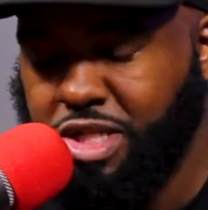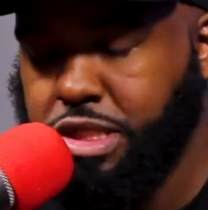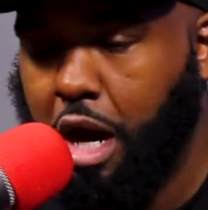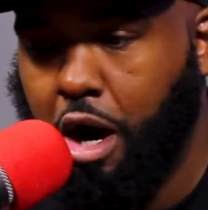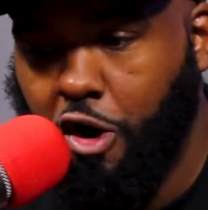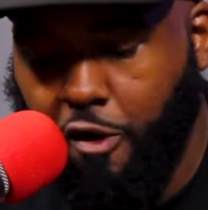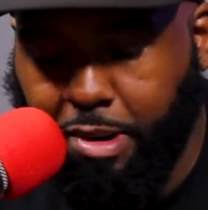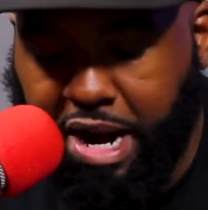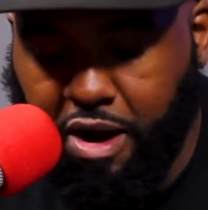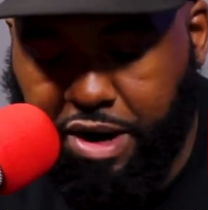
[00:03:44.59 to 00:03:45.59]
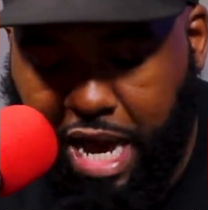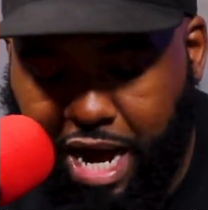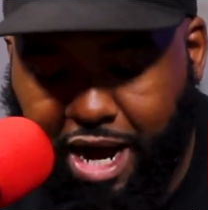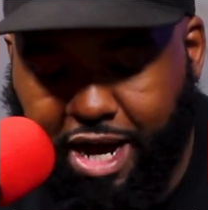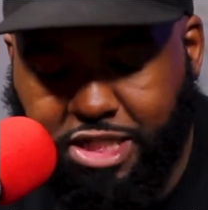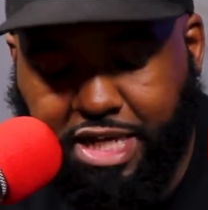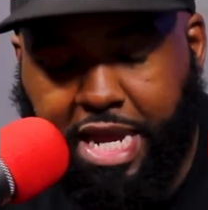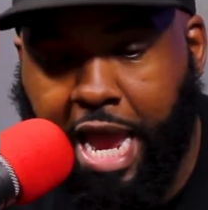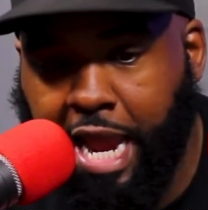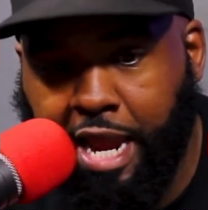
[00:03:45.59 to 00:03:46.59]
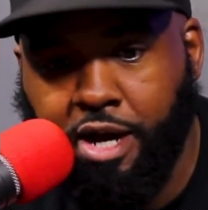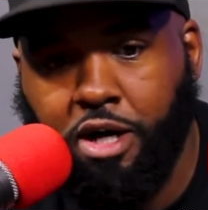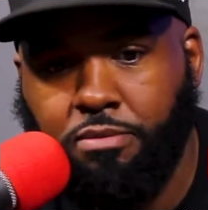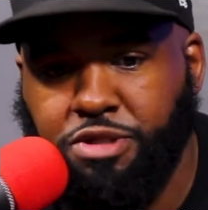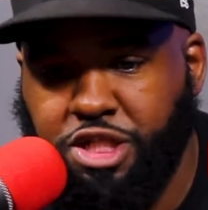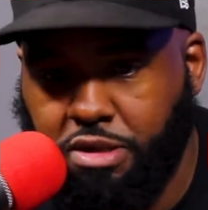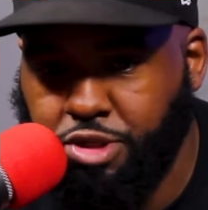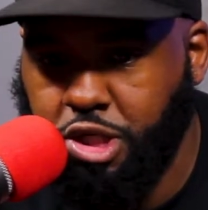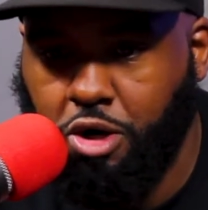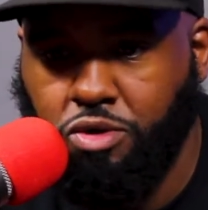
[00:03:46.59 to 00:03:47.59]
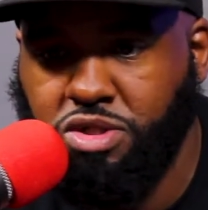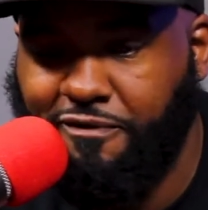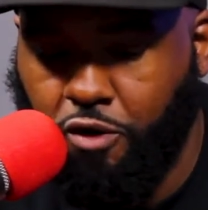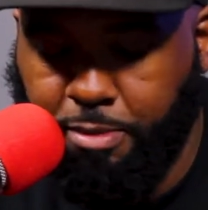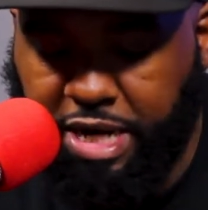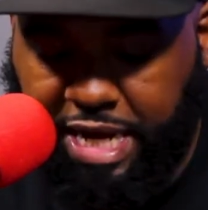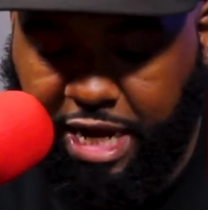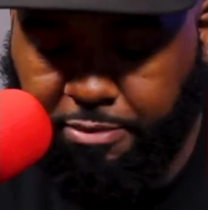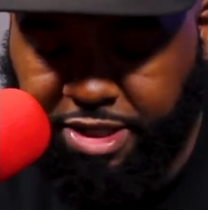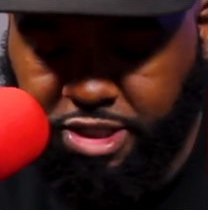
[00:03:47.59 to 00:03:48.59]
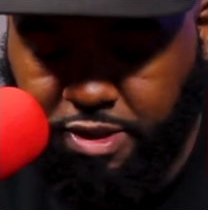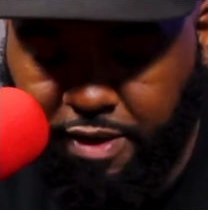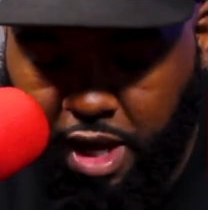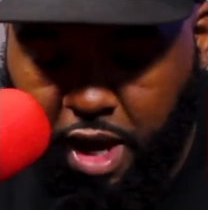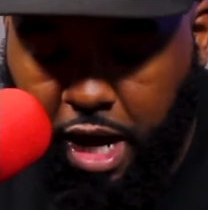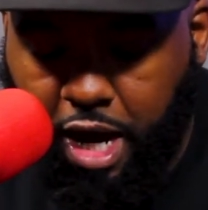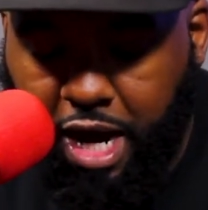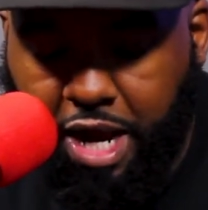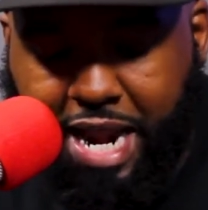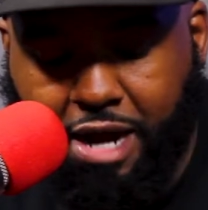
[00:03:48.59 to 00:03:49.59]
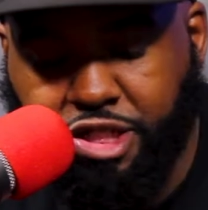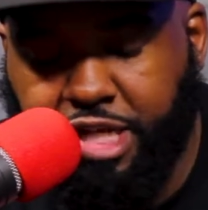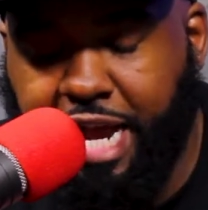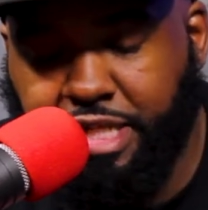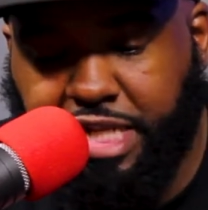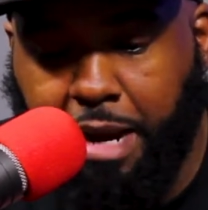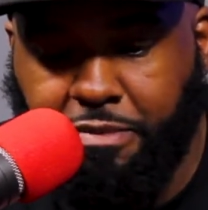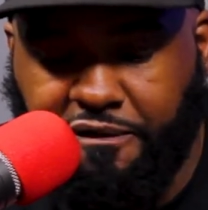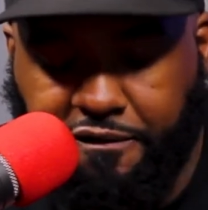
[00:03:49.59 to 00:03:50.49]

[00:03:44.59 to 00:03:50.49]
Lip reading: We saw Hove brought out Nas, Cam, Jim Jones, former enemies. Now, Jay is damn near